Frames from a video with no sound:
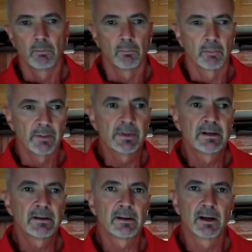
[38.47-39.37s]

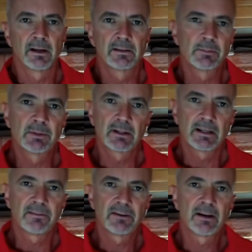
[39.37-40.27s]
women uh,
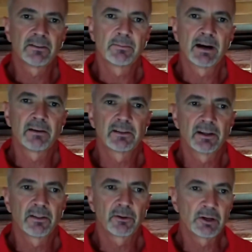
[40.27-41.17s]
typically I found about
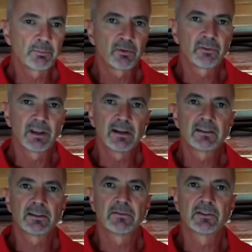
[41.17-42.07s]
uh,
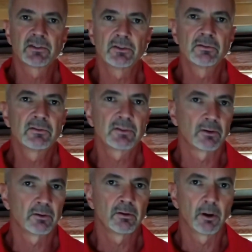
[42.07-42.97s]
30% of the students
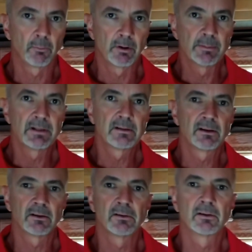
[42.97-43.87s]
are, are women
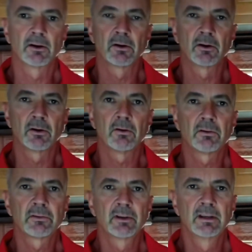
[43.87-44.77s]
or,
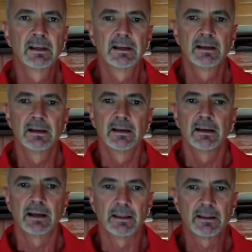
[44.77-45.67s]
girls.
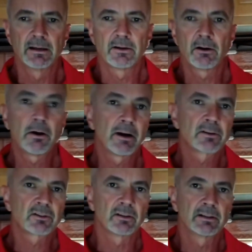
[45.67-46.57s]
And there are
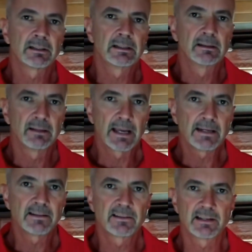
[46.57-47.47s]
actually
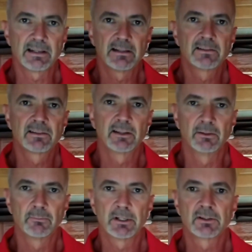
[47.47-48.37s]
LadySeeds
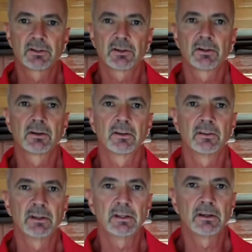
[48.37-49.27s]
in which
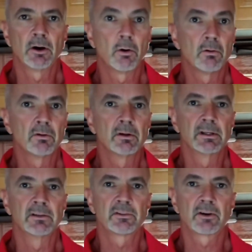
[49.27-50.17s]
the whole
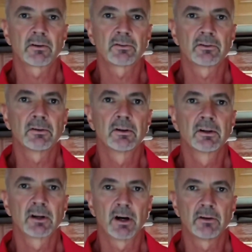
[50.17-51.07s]
instructor
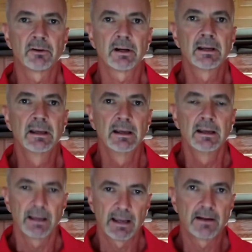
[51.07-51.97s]
cadre
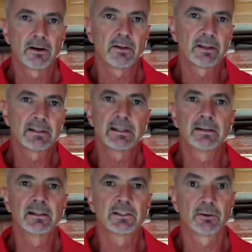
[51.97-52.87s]
and all the
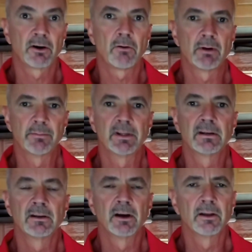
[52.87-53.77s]
attendees are all
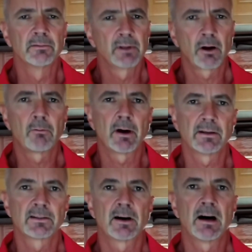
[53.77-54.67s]
women. Uh, not quite
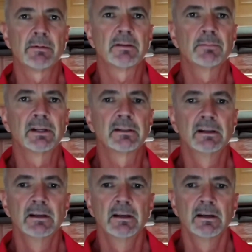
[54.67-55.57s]
as common, but
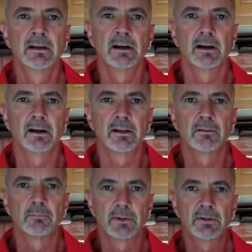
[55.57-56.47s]
uh,
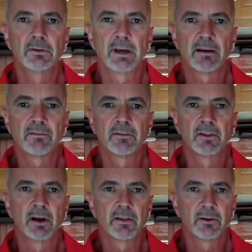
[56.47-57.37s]
we do have
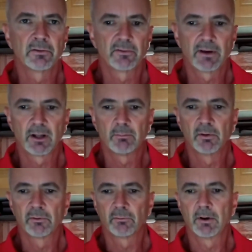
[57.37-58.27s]
uh, those
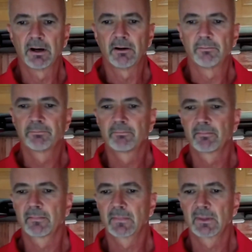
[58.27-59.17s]
available as well.
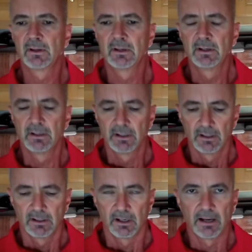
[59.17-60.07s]

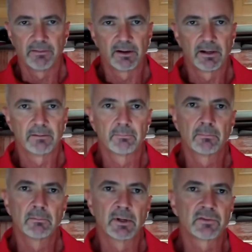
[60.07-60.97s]
I have a,
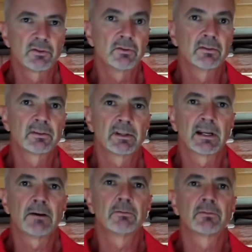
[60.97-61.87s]
a, student that
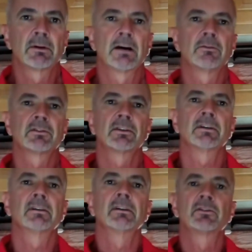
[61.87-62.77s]
I was, when I was an
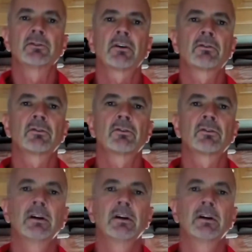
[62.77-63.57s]
uh, instructor